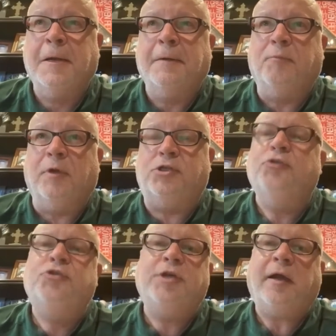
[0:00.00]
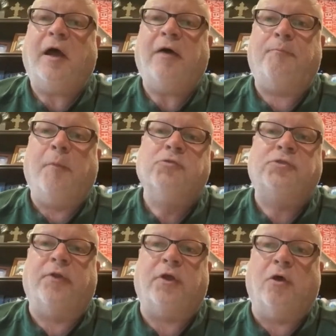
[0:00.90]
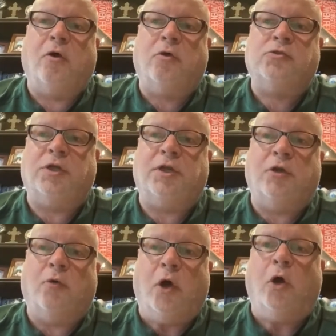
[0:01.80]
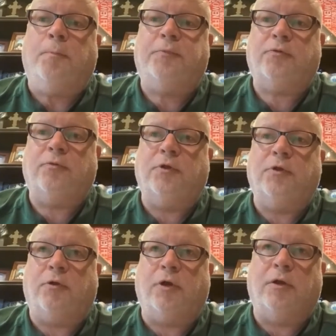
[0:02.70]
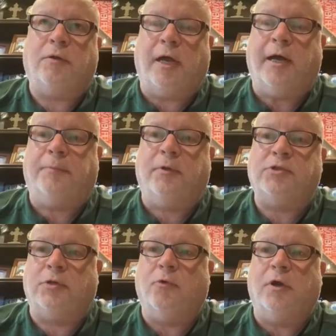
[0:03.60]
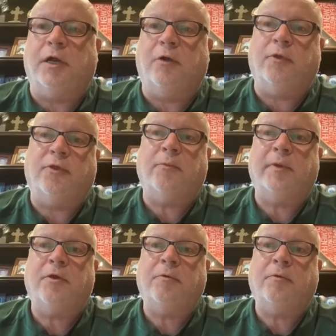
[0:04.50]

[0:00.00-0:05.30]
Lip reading: Did you check off most of the goals that you hoped you could accomplish in 1 year with OBU?